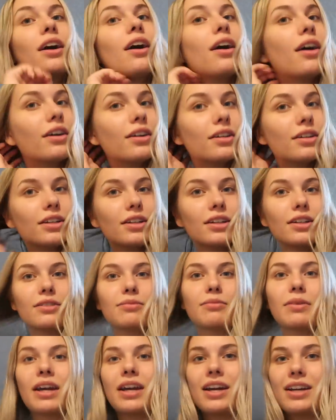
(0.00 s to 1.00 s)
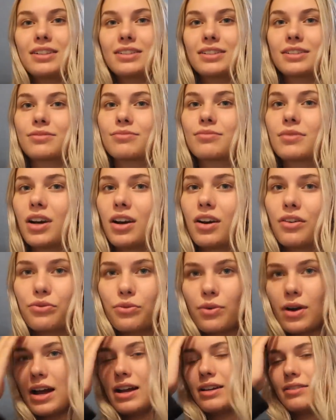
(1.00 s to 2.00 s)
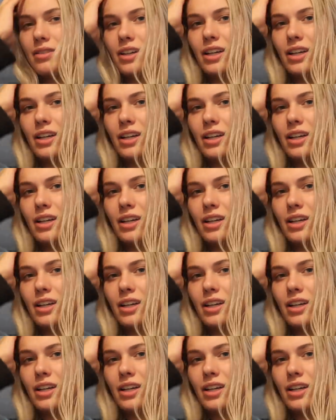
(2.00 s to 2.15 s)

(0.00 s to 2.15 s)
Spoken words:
My hair's half wet.